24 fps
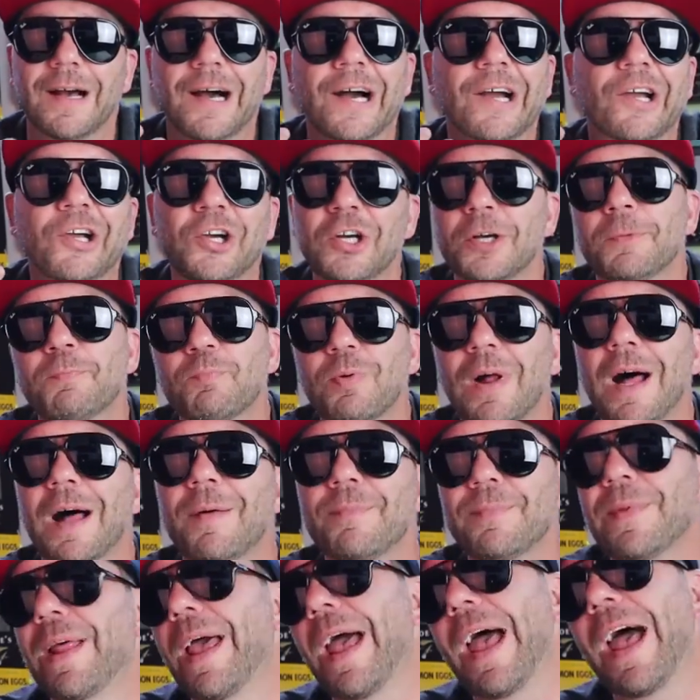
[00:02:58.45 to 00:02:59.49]
a good
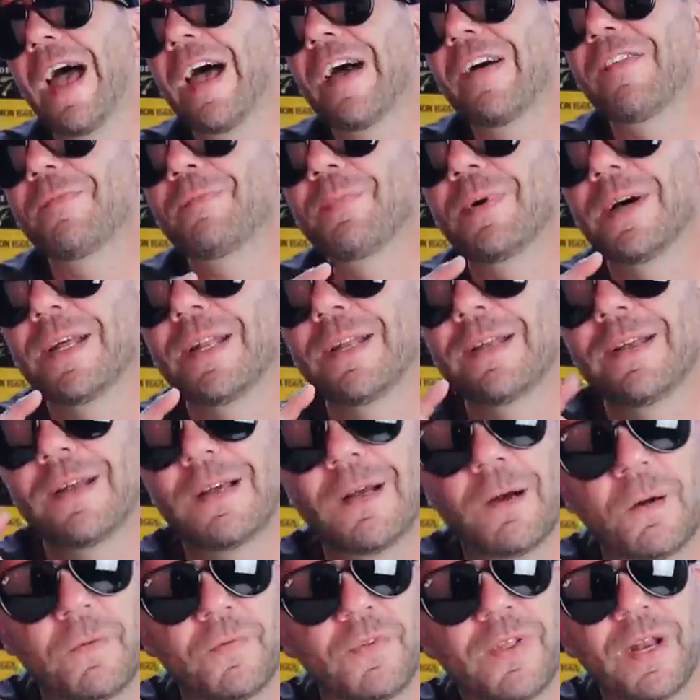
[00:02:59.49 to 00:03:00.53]
problem to have, but
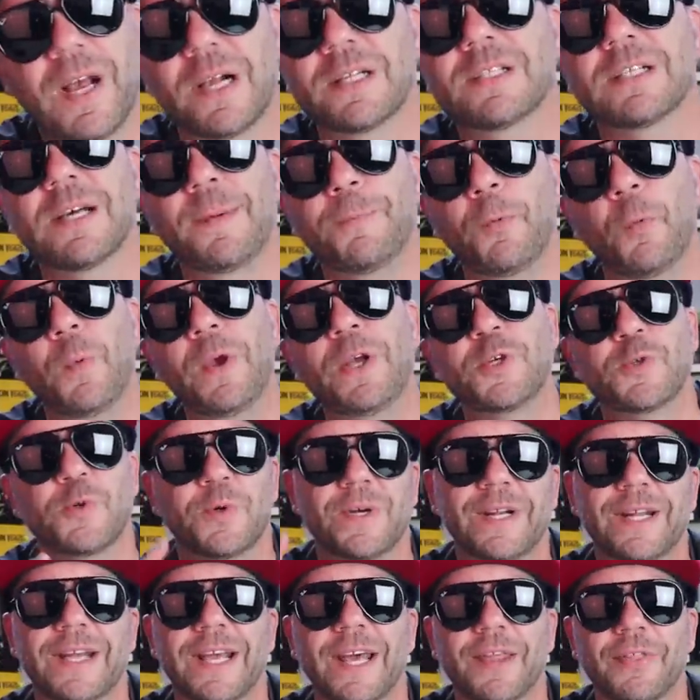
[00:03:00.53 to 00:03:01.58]
over the next couple weeks, we're
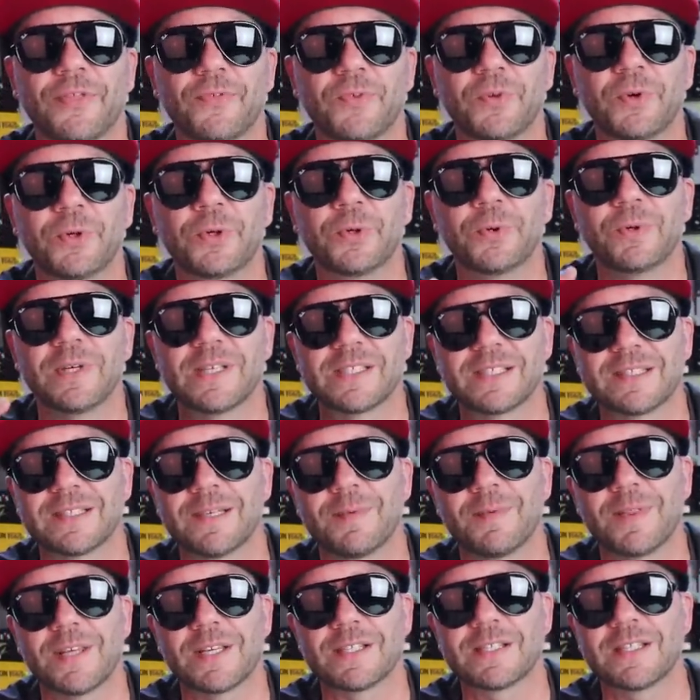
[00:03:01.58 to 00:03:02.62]
gonna get through
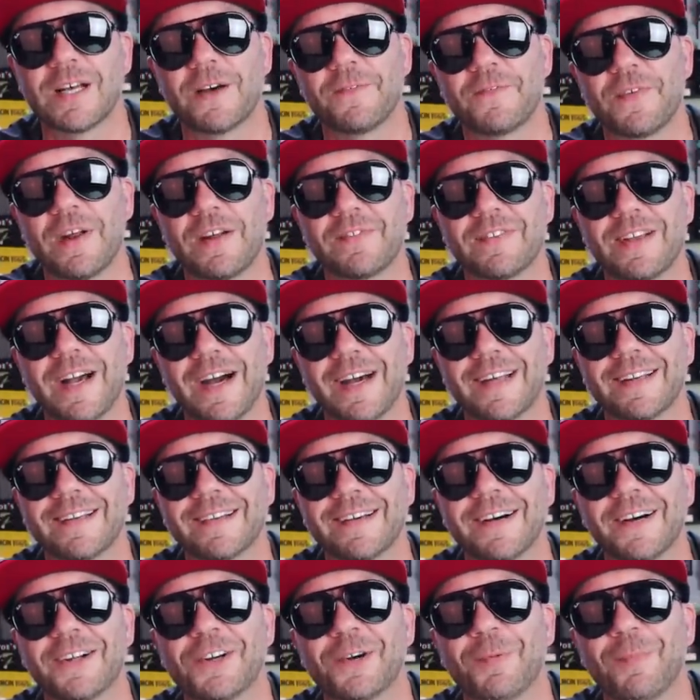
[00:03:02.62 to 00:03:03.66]
some of the stuff that I've
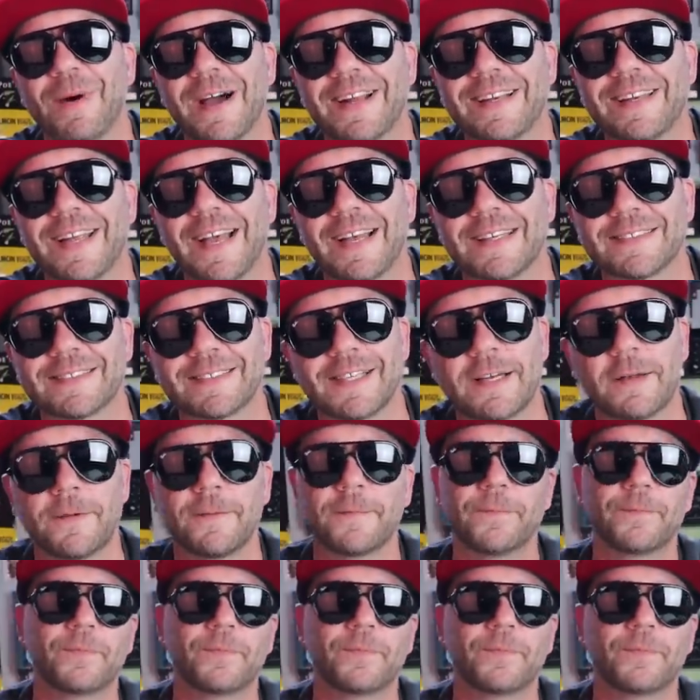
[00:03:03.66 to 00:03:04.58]
got under my desk.